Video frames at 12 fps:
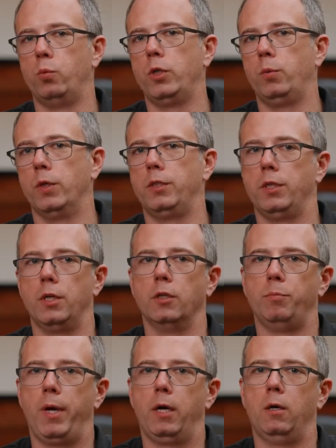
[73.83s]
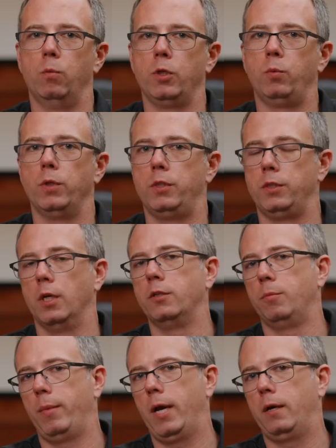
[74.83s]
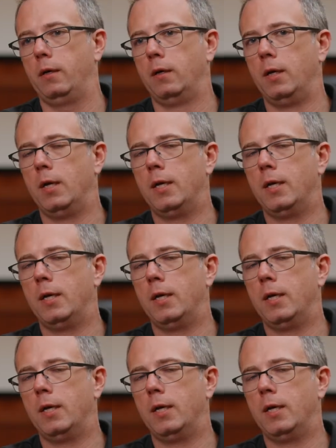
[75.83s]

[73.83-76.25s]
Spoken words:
which ones it does matter and which ones it doesn't matter,